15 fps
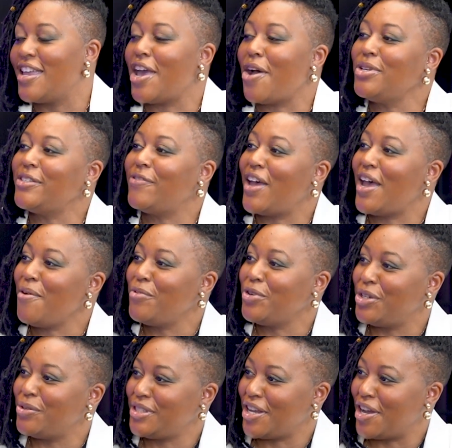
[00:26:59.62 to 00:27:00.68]
That was fine when
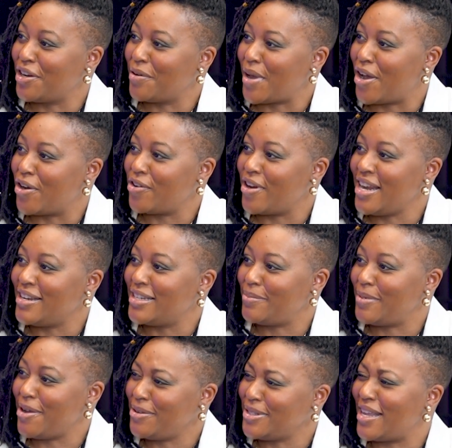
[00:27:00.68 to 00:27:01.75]
she was talking about greatness,
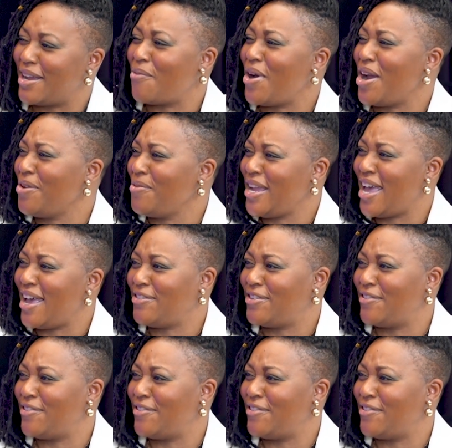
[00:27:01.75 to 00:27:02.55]
but I was like, why do we have to